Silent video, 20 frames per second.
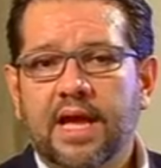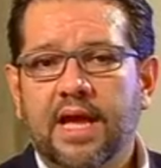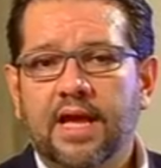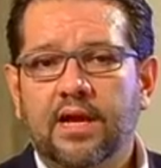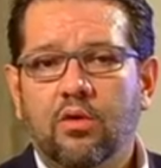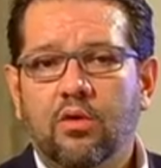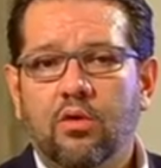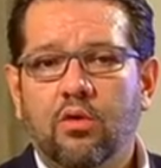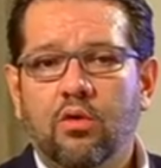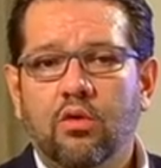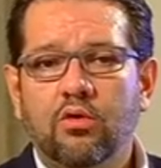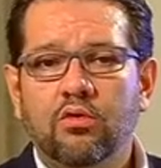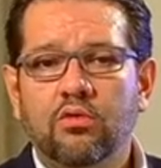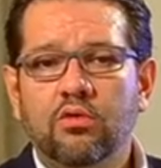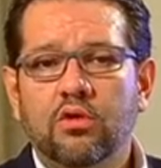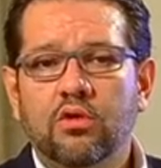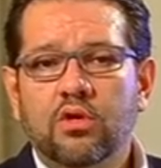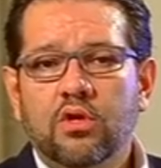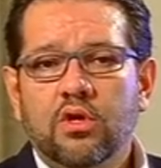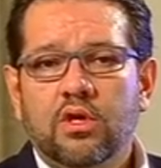talking
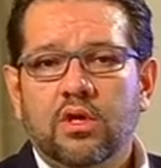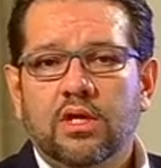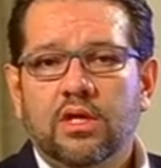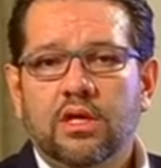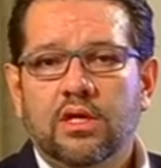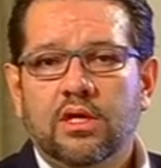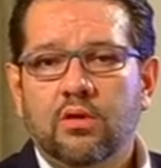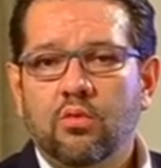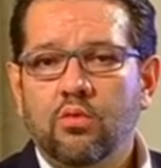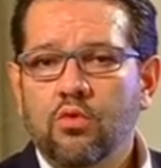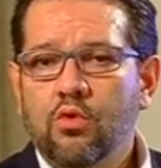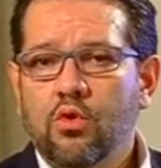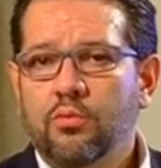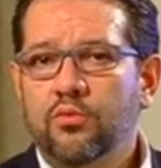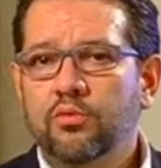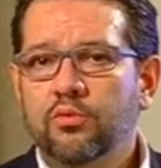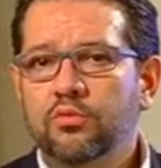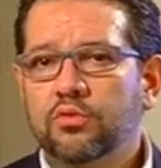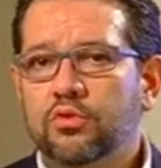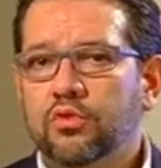about the
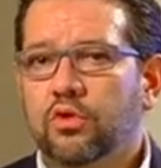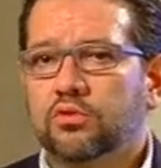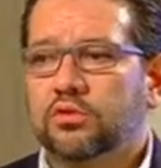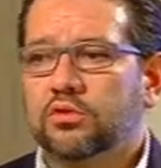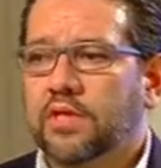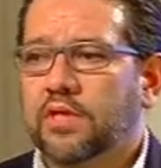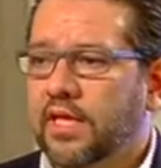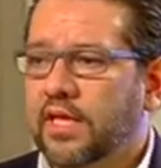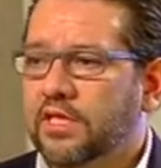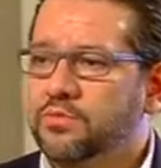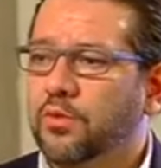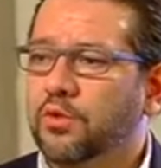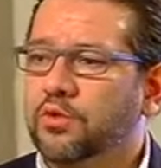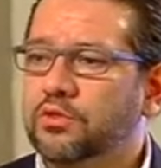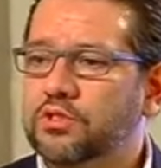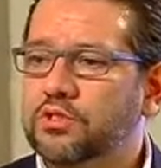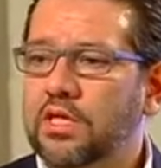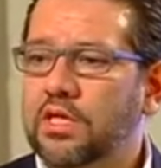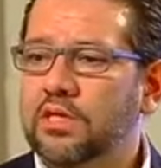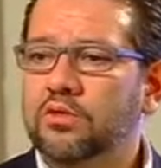international
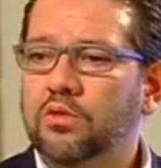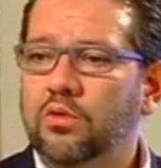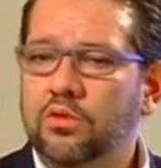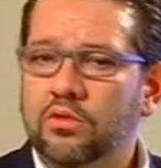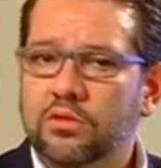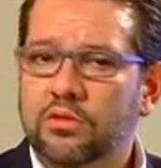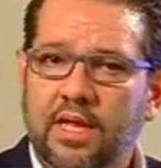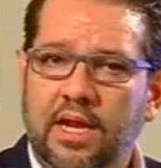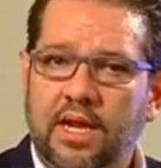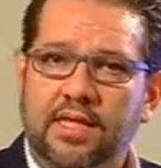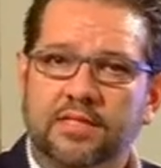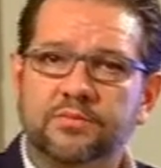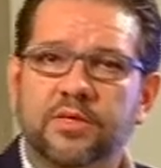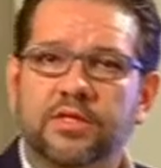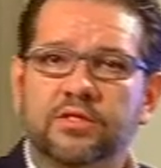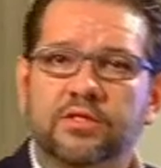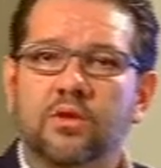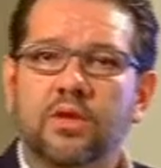comparison with Mexico,